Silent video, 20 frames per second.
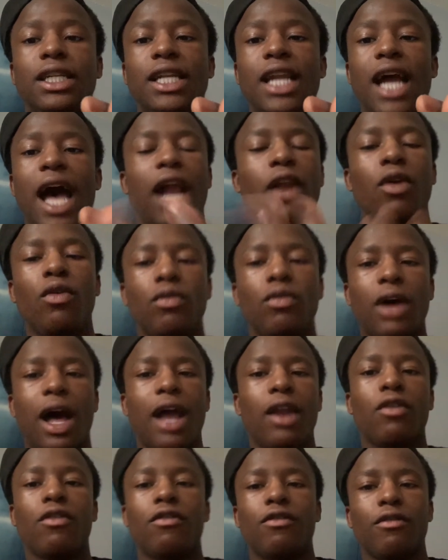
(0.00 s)
I
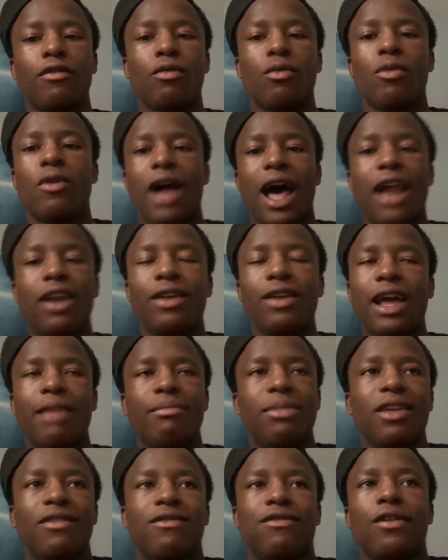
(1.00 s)
don't like
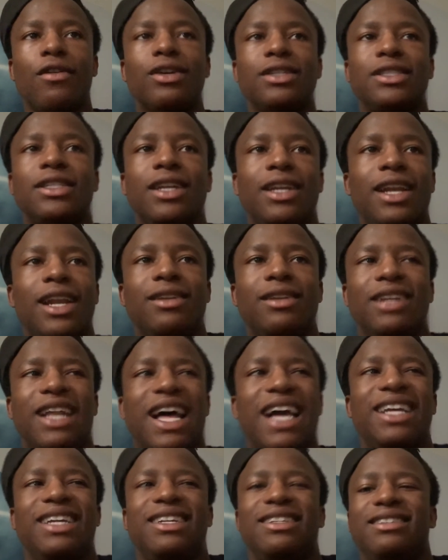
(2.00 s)
being forced to
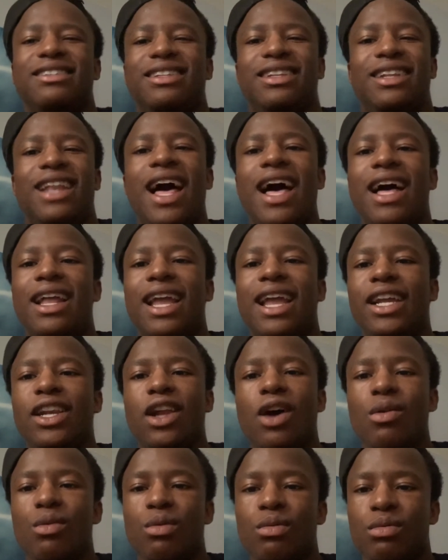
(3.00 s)
lie.
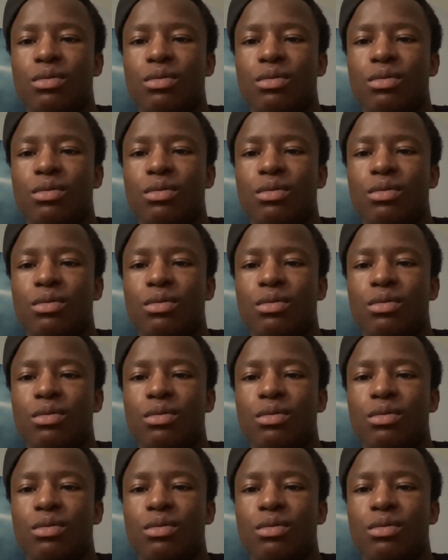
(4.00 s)
No.